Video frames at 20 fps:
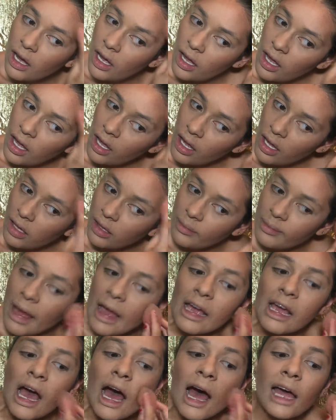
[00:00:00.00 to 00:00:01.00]
Oh
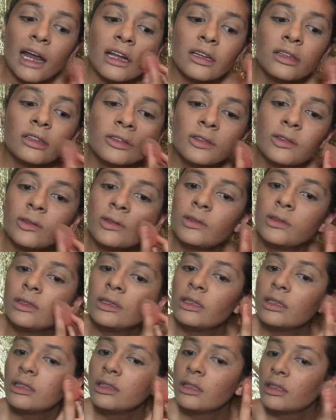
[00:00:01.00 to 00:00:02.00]
my God.
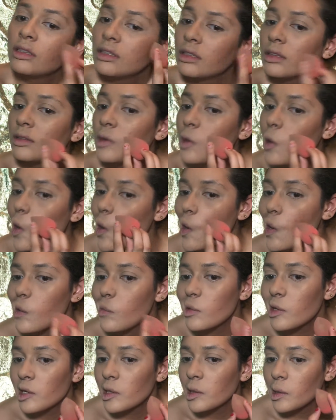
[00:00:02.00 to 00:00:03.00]
I
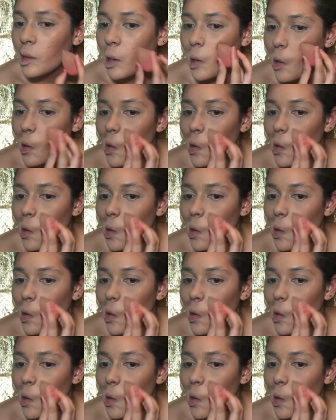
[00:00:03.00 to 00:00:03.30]
mean,